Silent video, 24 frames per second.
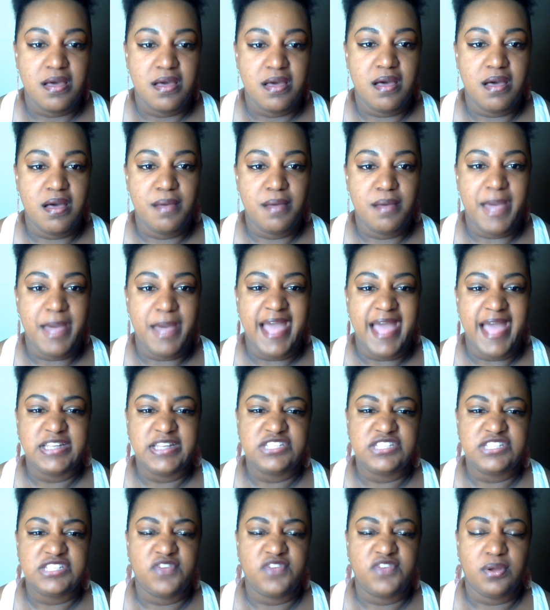I
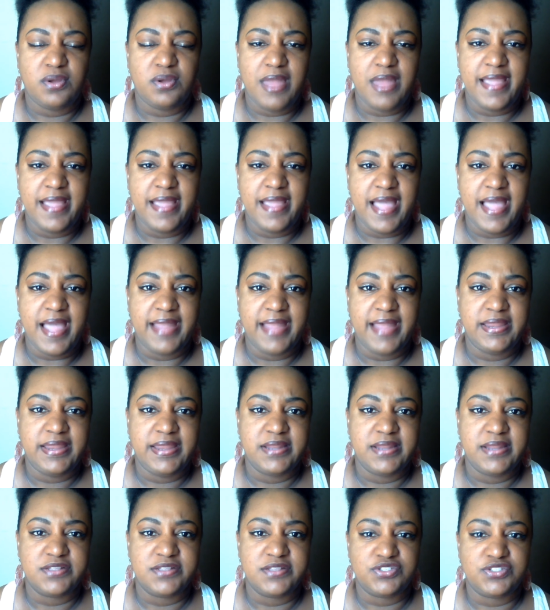just felt like I
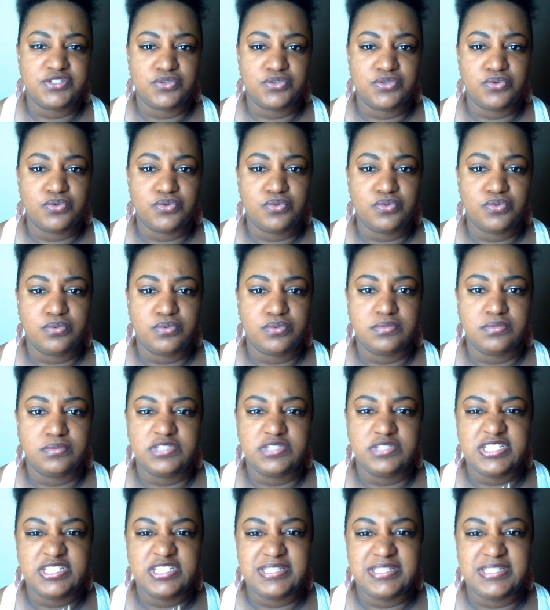needed to
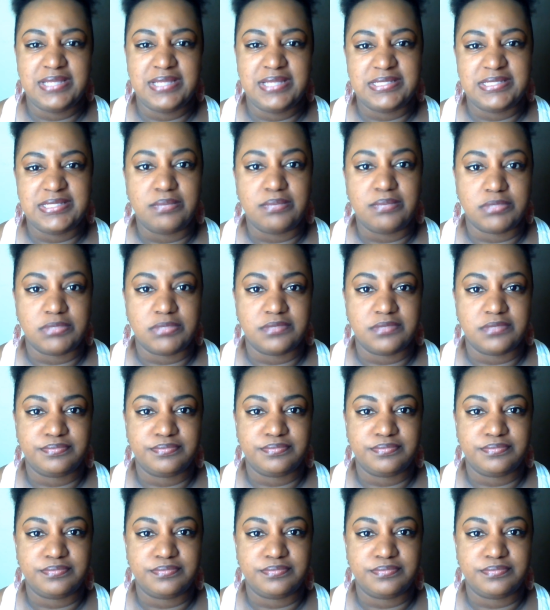just say something.